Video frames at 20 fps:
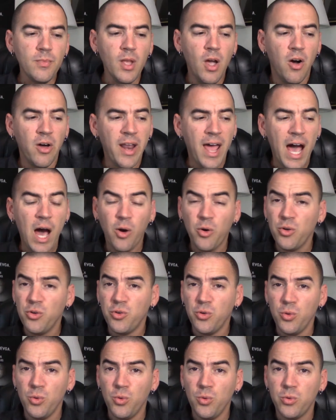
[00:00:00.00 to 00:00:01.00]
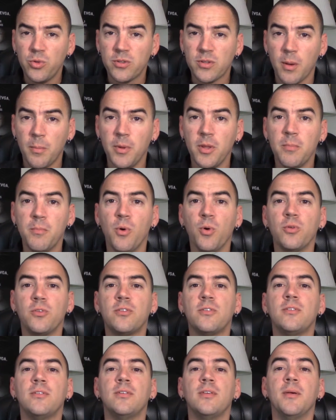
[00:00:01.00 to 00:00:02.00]
on how to do some of the
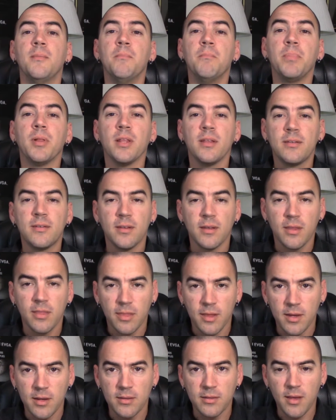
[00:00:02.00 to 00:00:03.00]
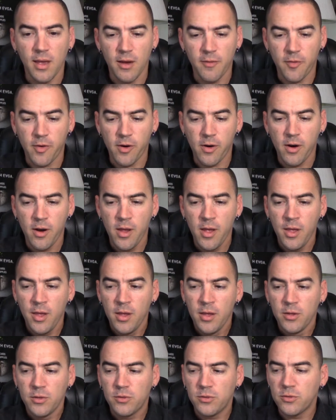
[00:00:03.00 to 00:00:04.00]
most simplistic things ever.
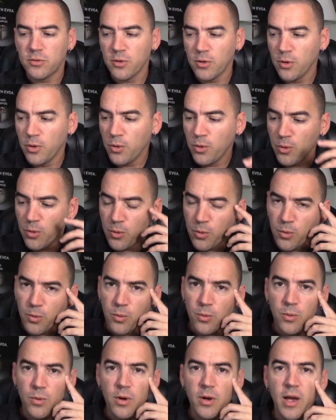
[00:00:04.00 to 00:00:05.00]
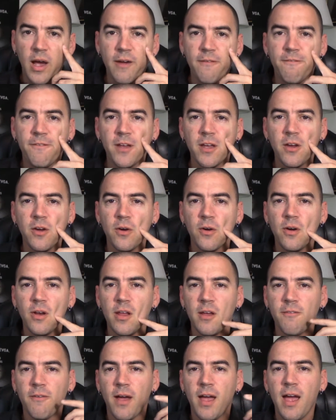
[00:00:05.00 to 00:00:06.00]
So I figured
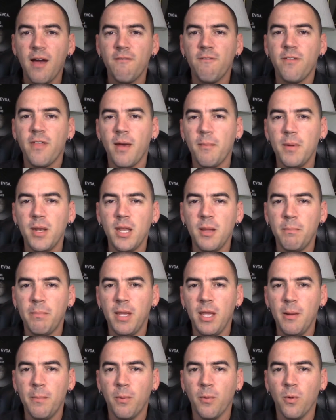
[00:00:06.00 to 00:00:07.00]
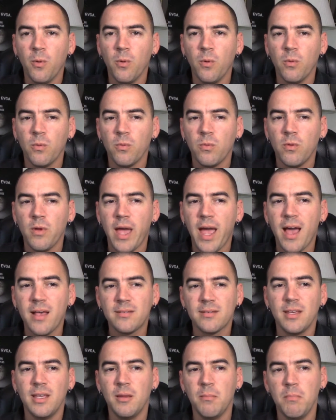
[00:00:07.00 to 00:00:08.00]
if I have that many people
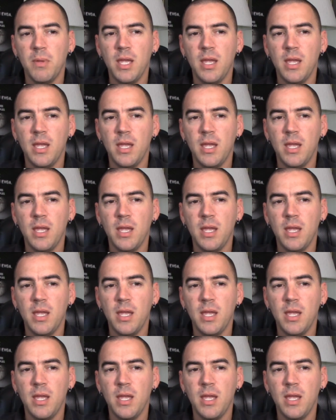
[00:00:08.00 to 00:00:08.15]
asking